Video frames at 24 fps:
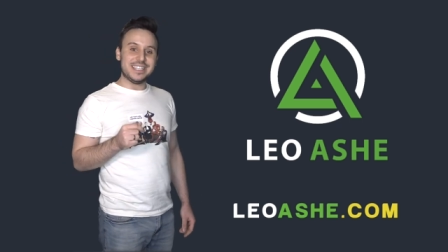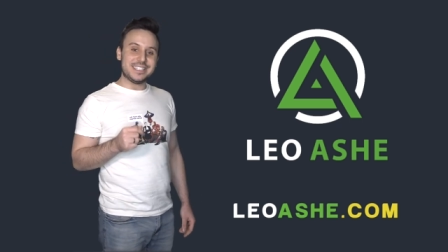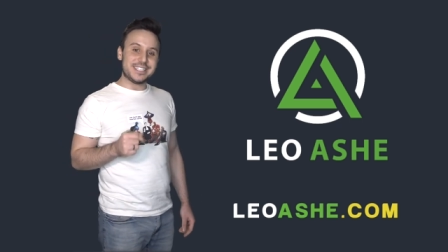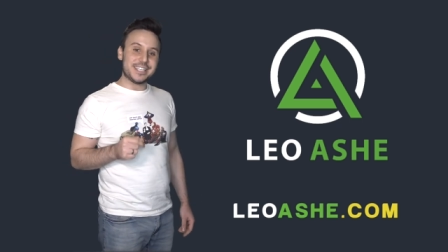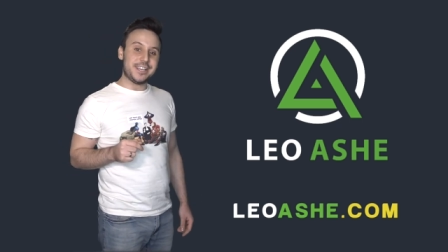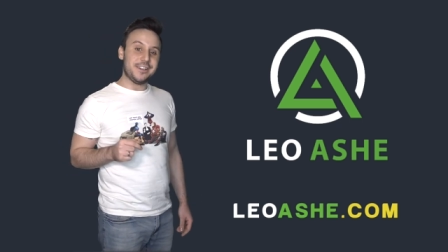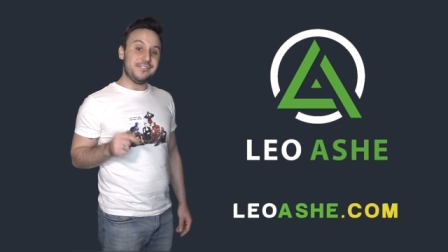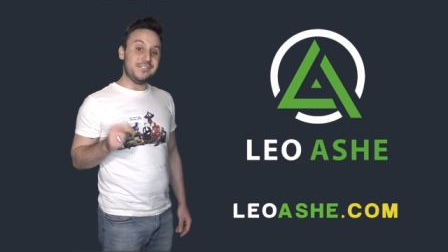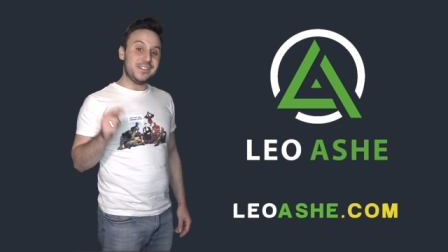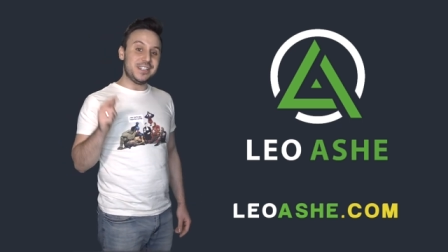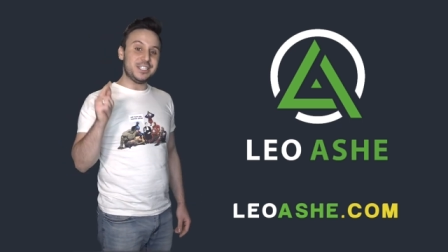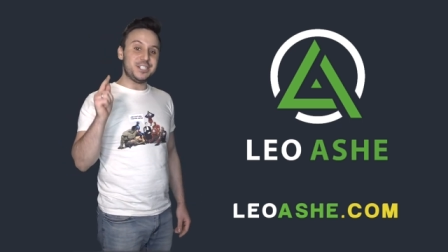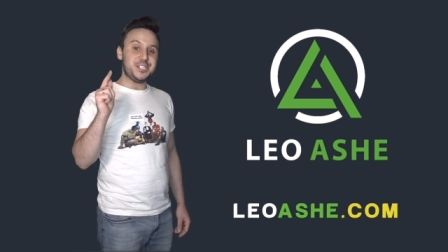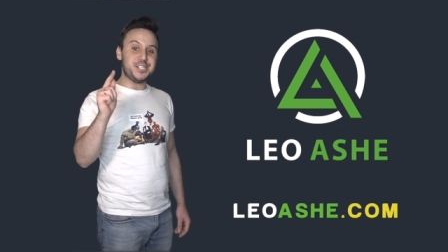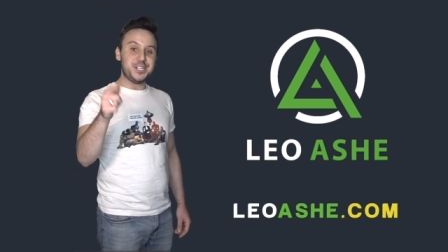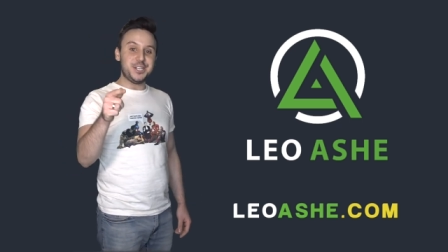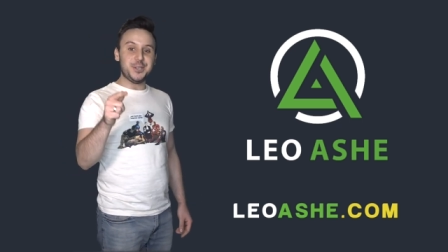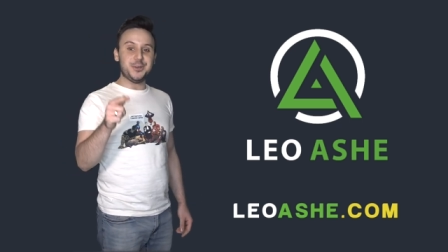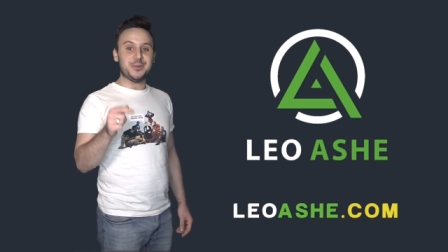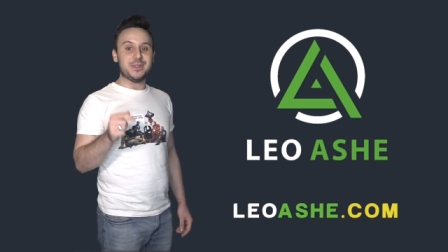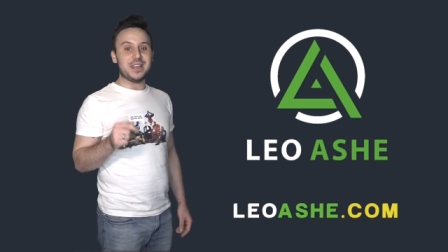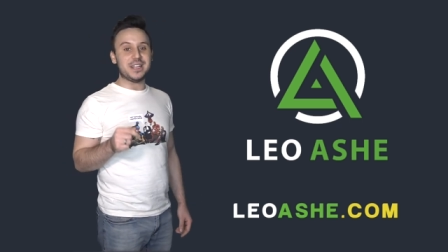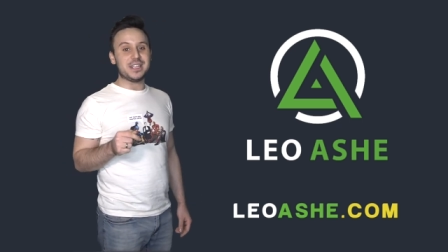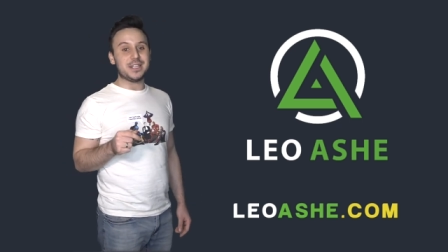is to convince
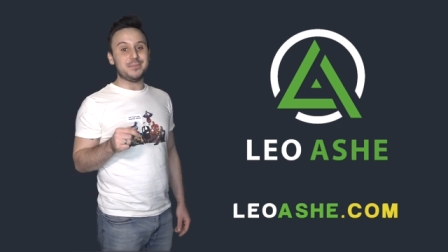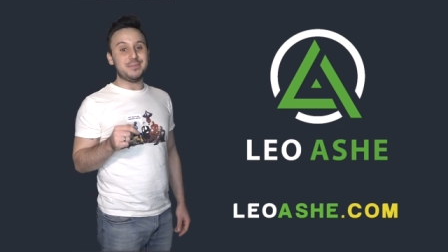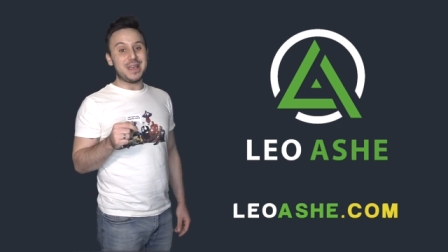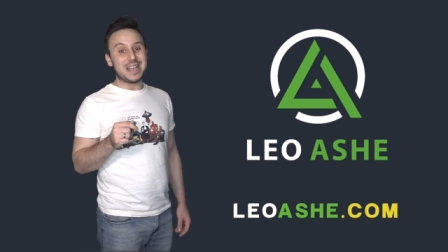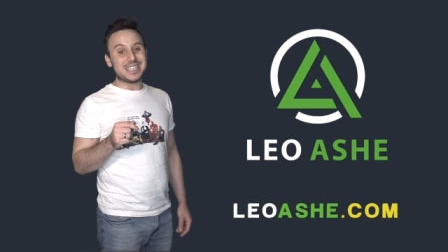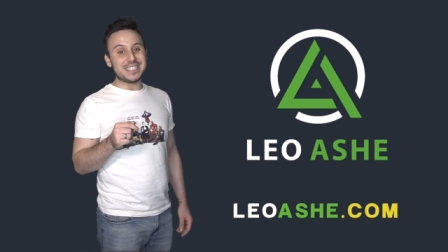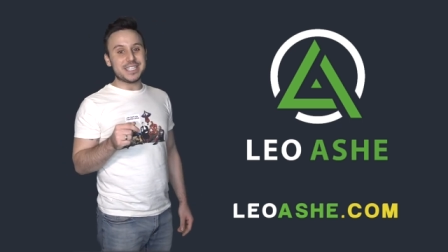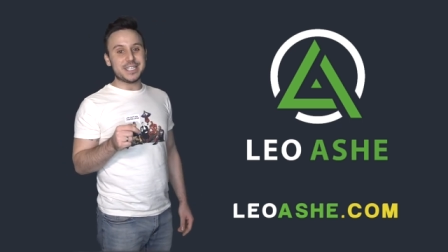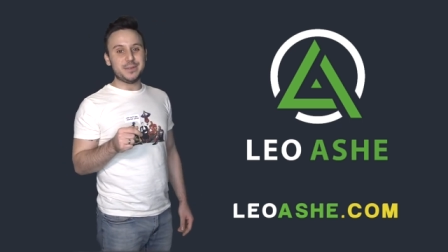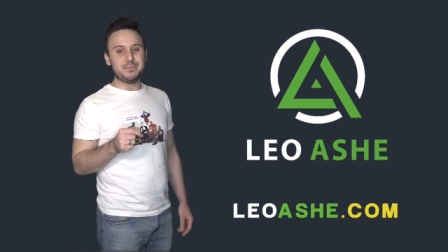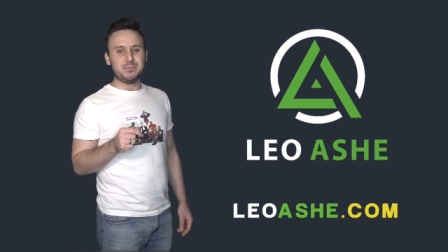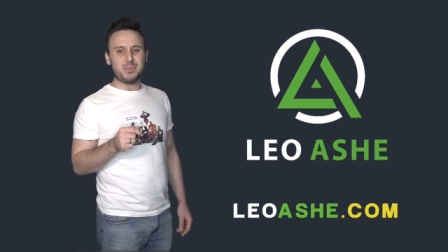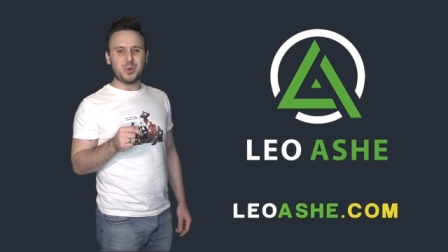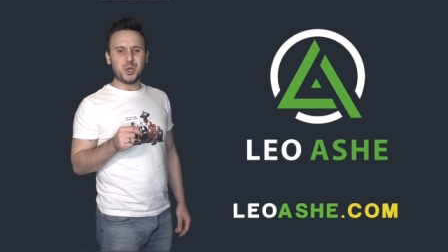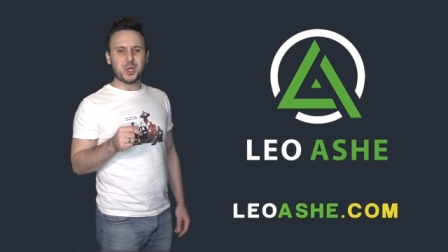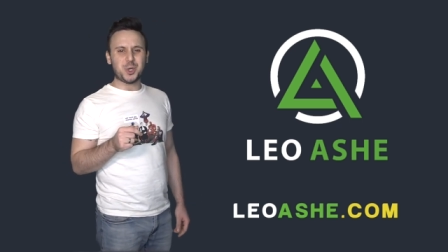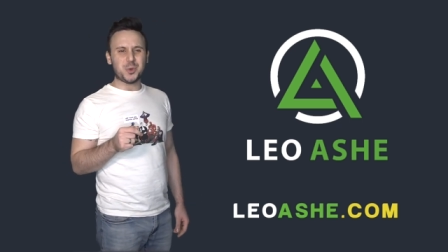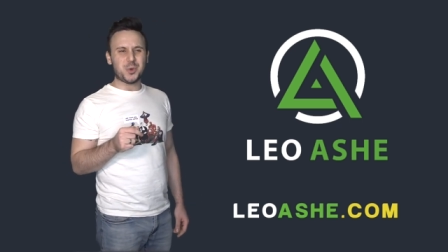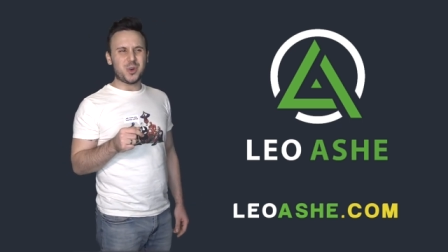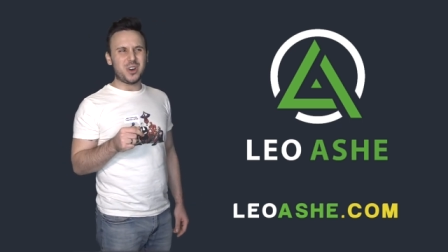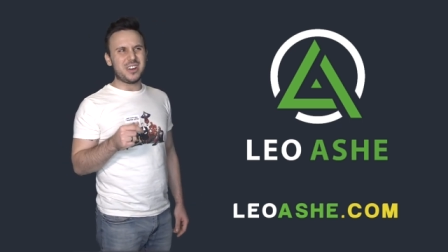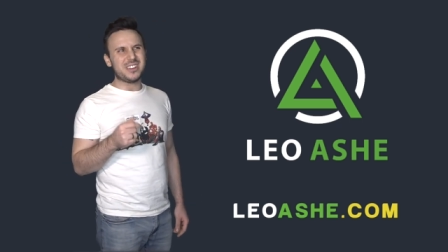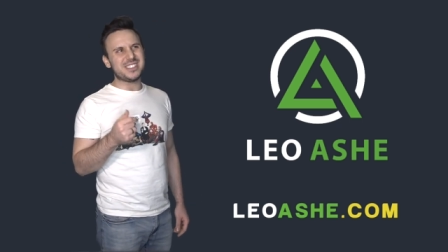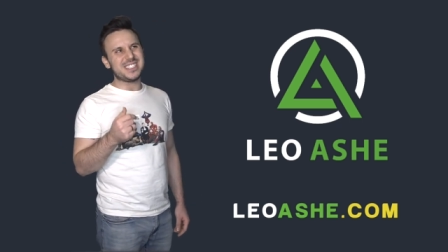you that the Mexican
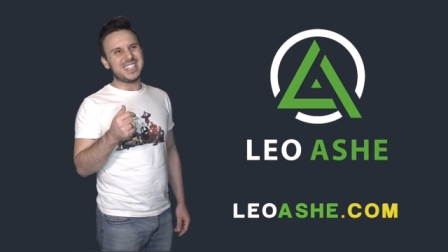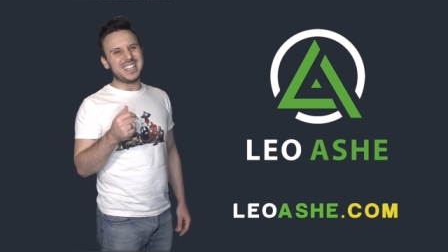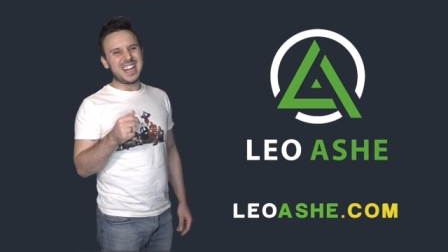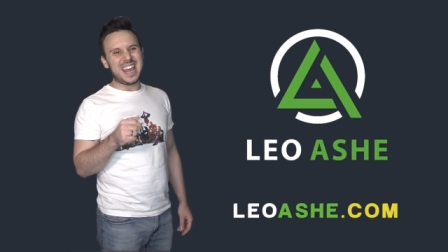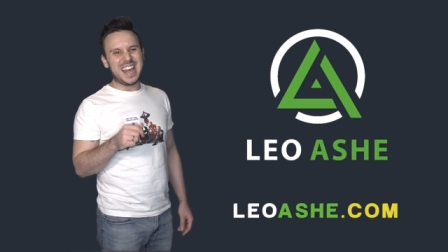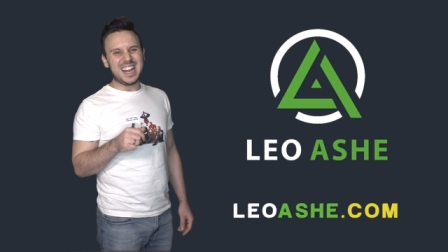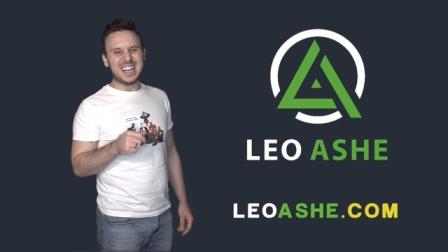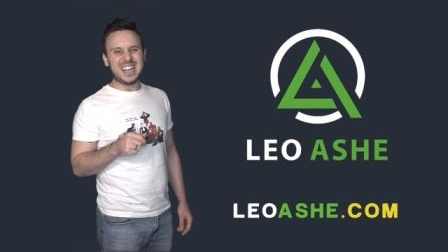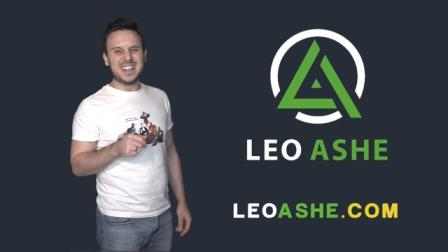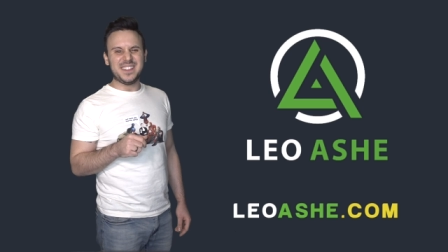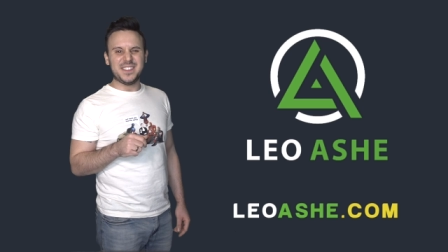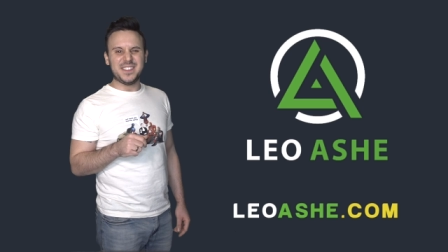border wall is a lot